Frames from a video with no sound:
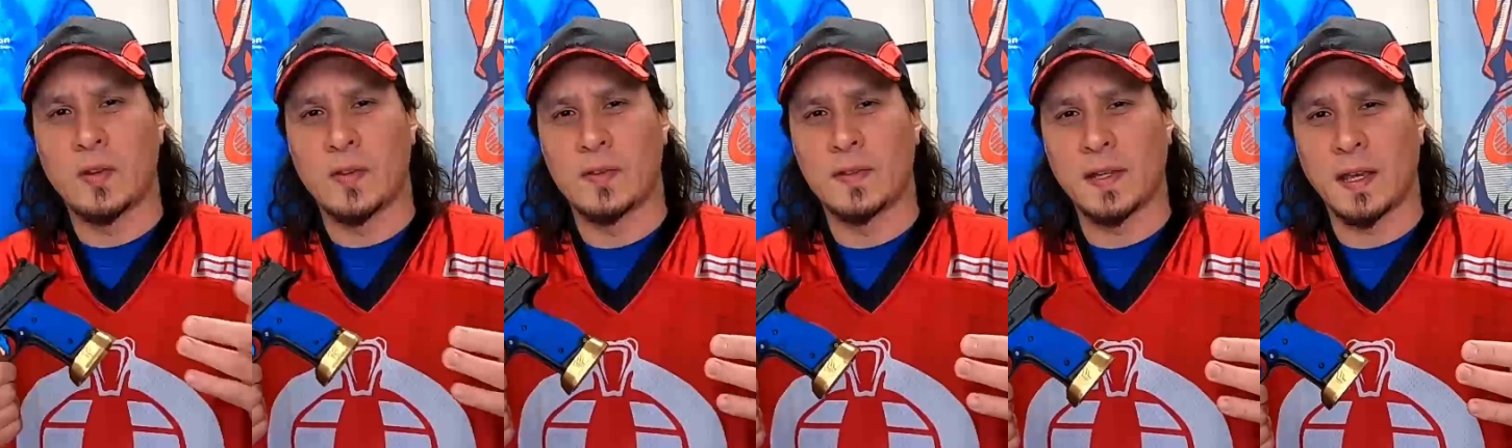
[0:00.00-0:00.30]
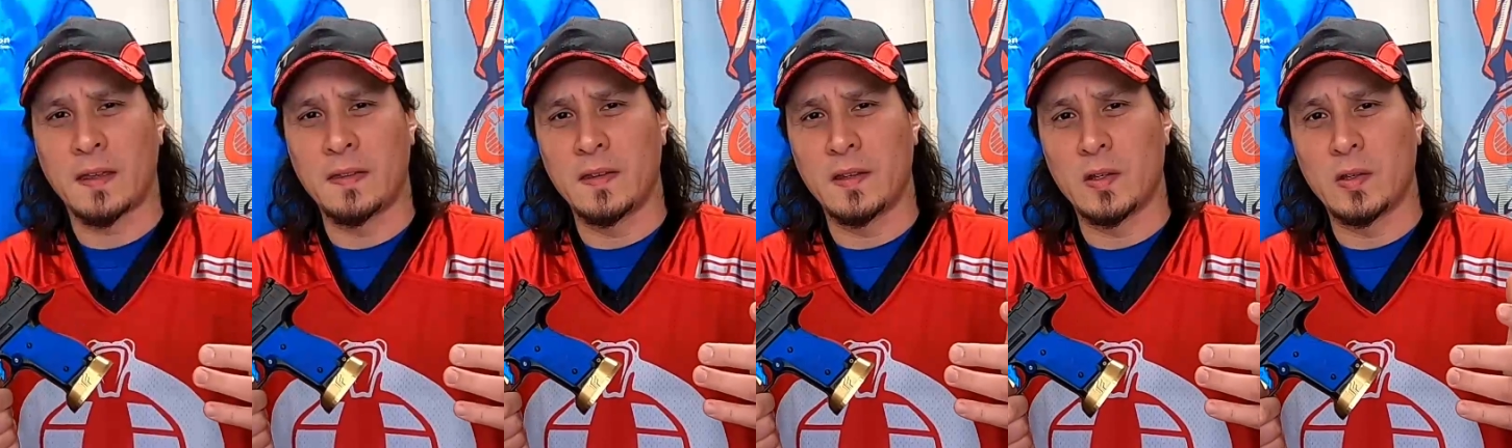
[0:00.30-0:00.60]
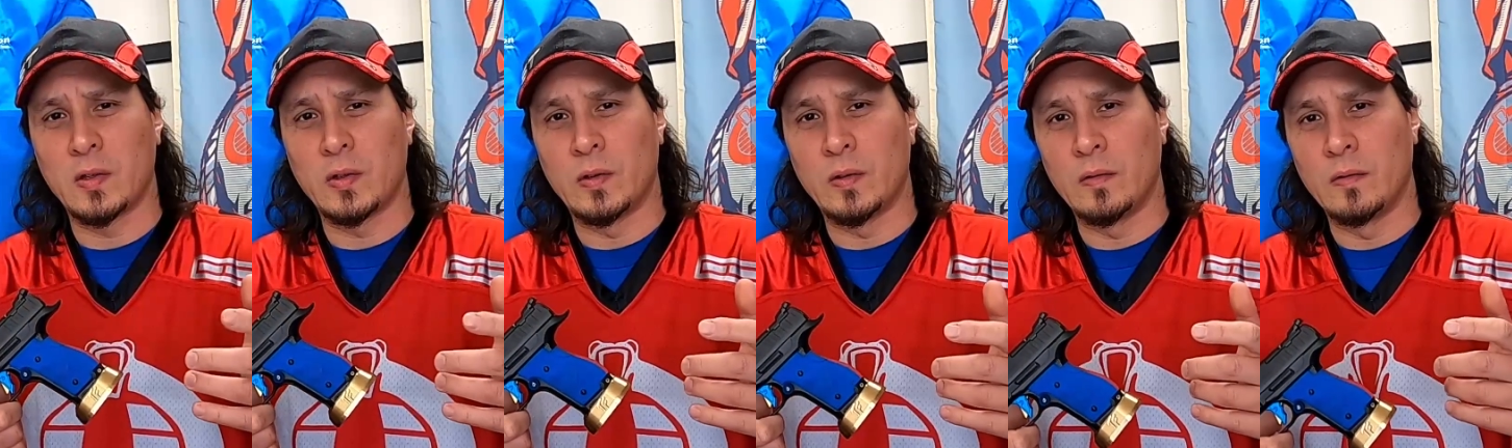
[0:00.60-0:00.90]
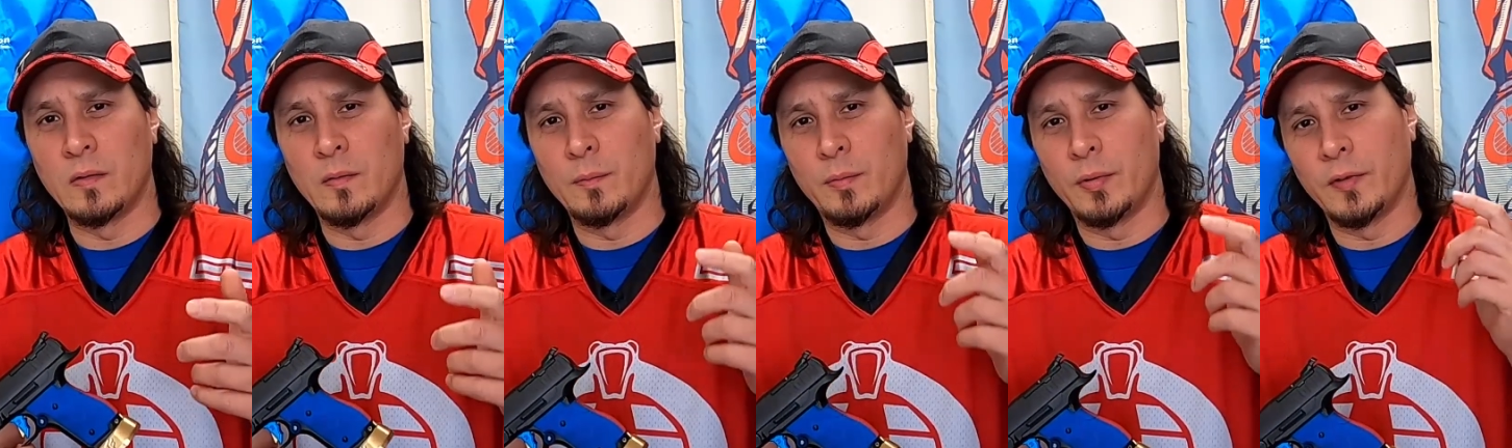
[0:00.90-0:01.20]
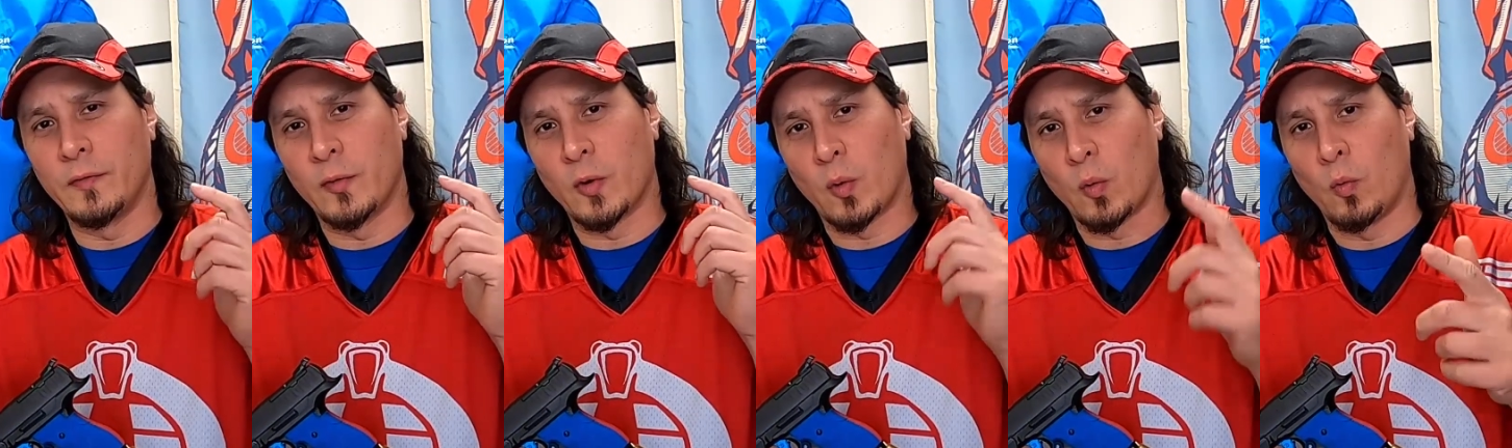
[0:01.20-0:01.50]
So the second thing you can do to
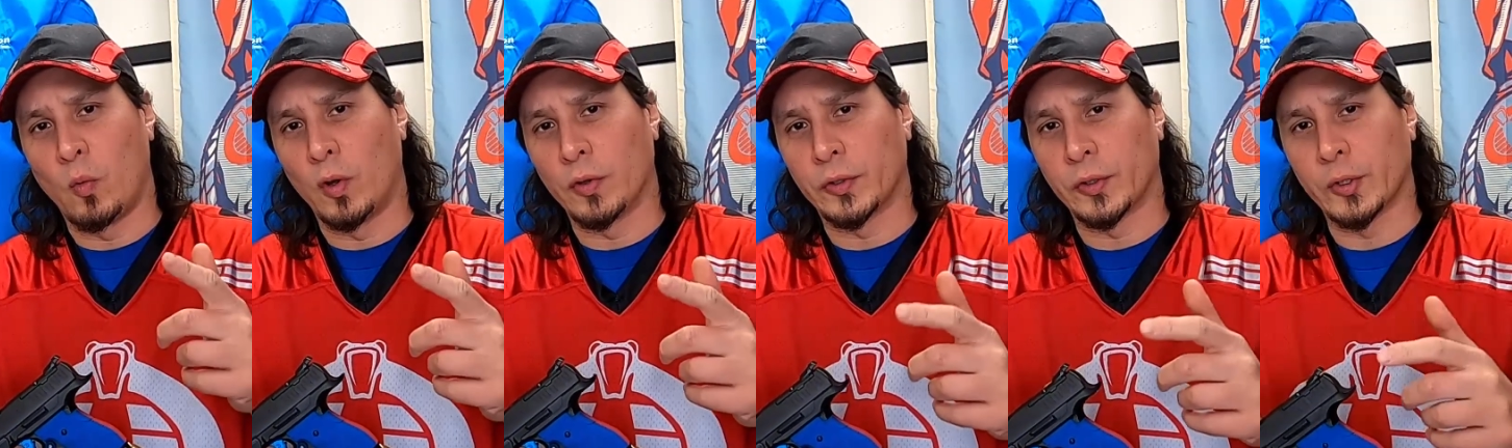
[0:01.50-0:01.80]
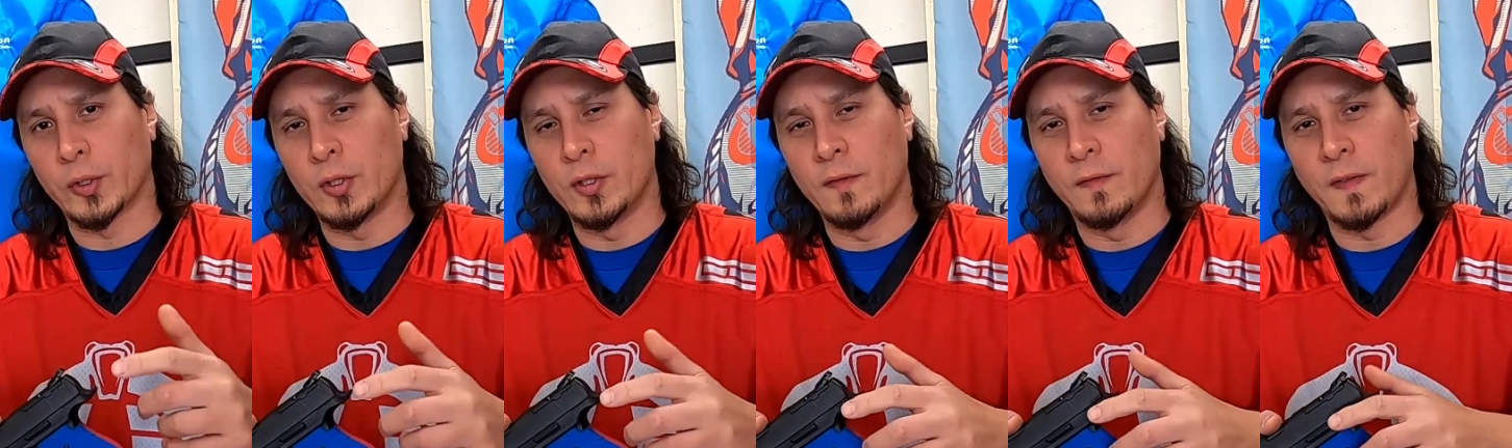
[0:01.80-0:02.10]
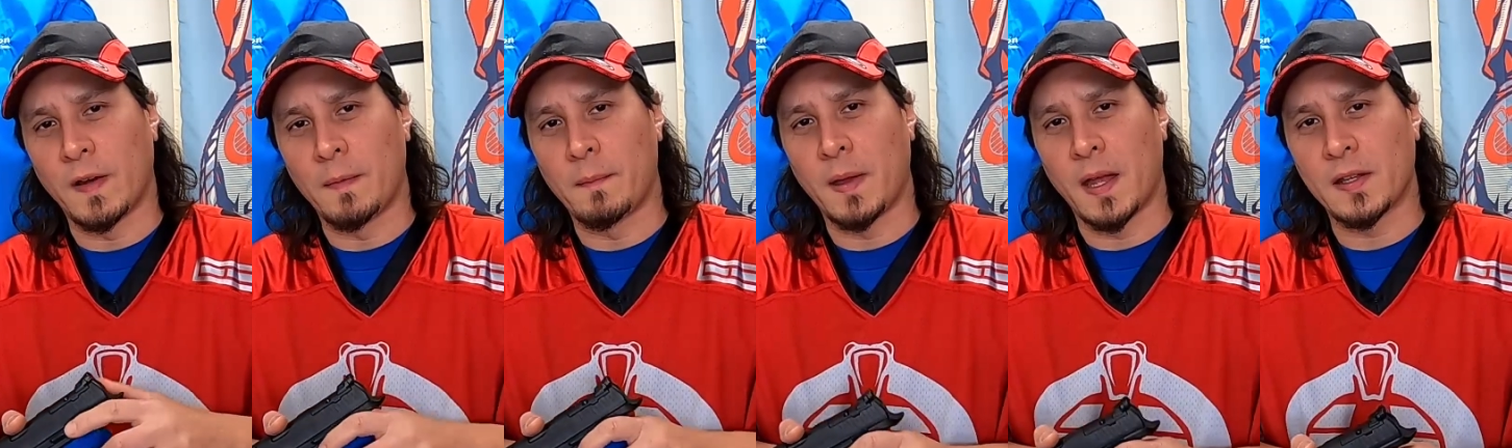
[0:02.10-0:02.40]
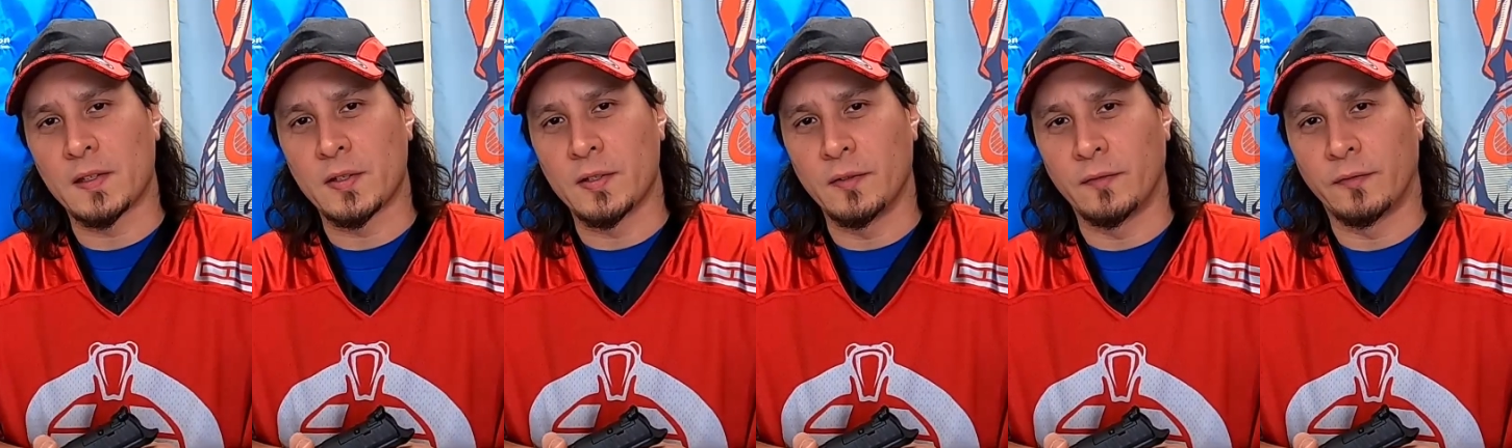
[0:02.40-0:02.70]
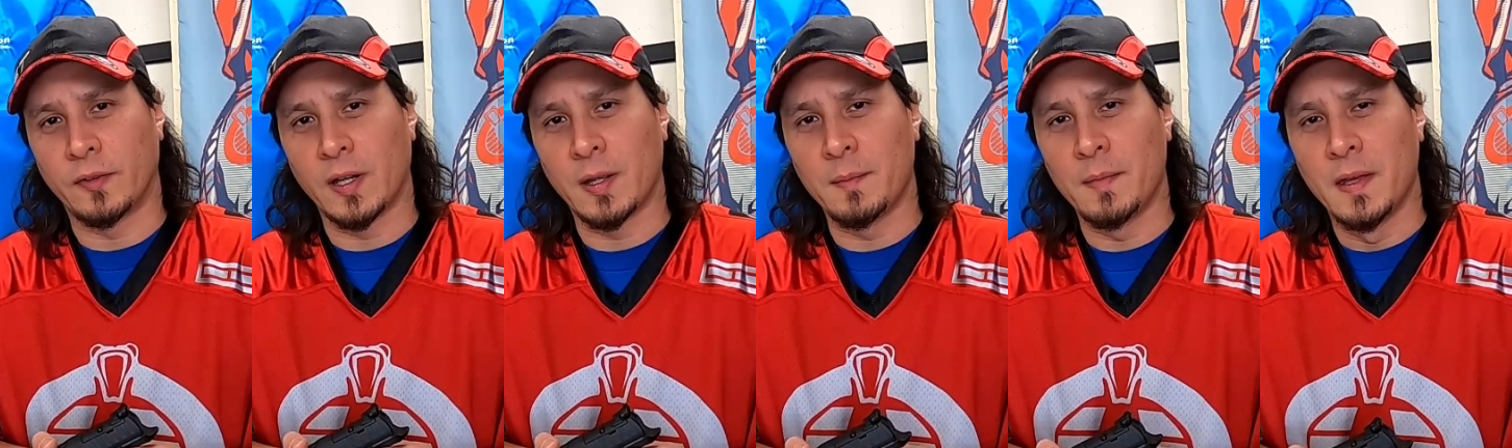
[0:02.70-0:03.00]
improve your Walther Q5 match steel
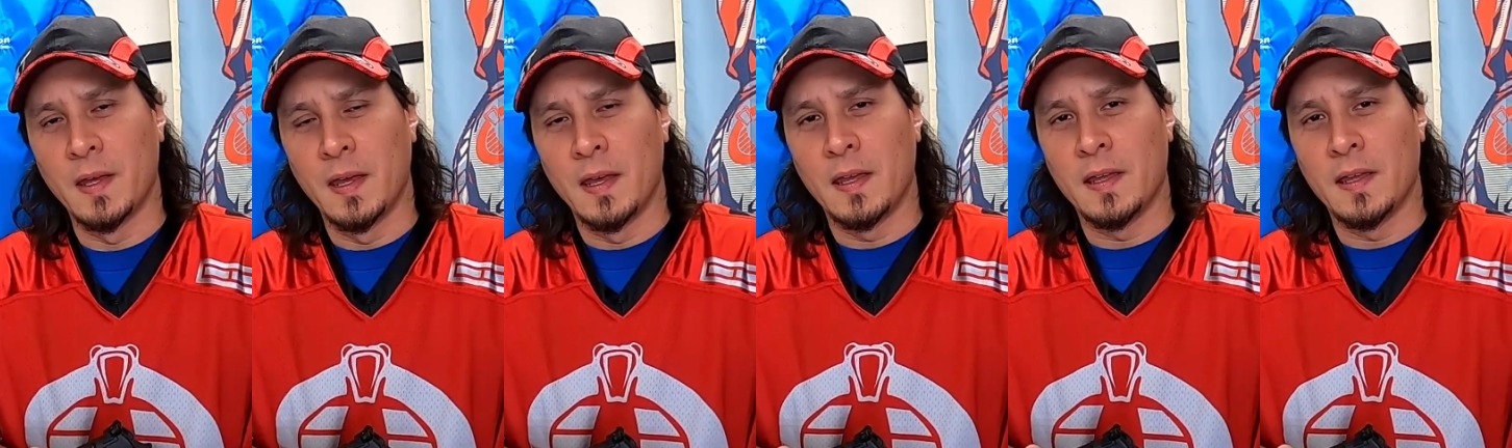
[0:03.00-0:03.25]
frame